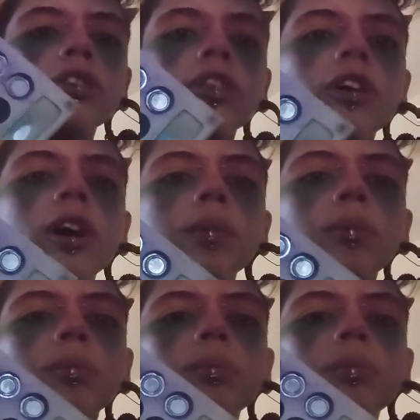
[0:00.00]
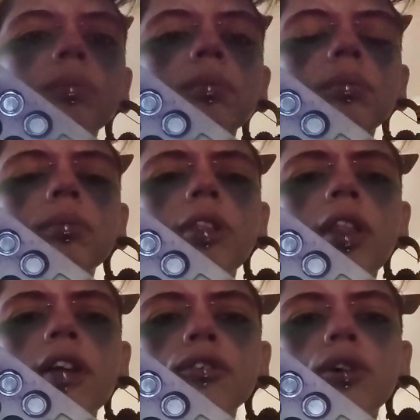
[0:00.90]
in the top
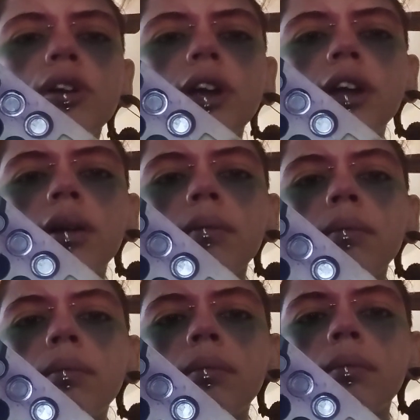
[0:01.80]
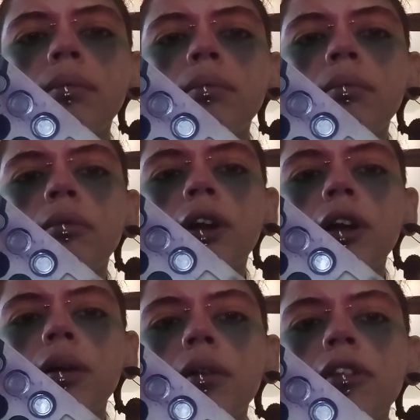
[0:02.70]
left corner right here. Right
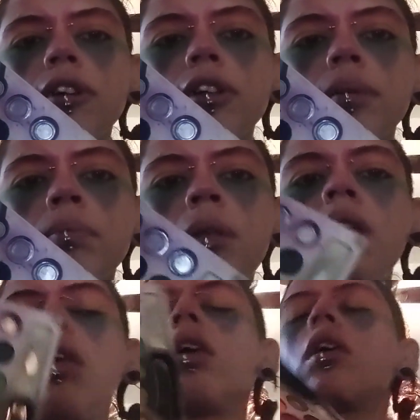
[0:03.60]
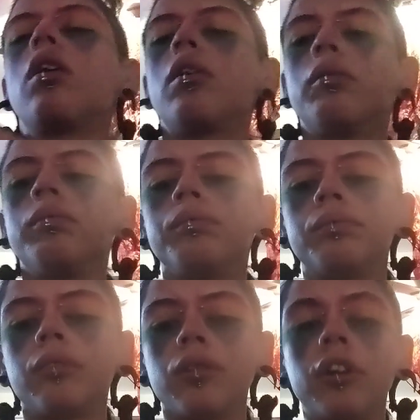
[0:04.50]
here, this color.
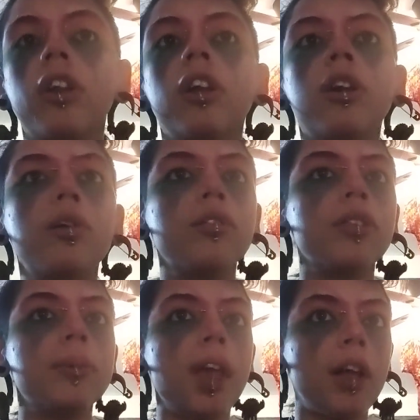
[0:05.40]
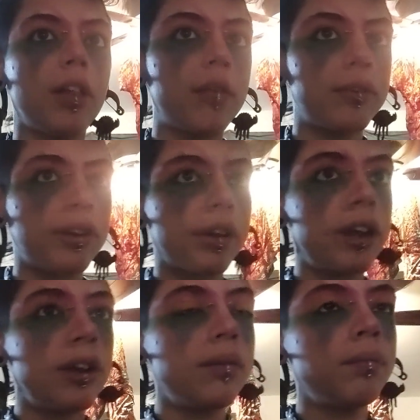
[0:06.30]
And we're gonna go over the pink line we
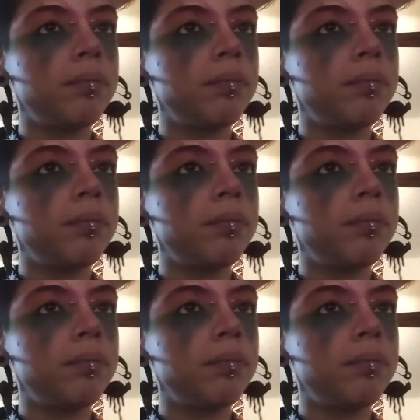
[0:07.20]
created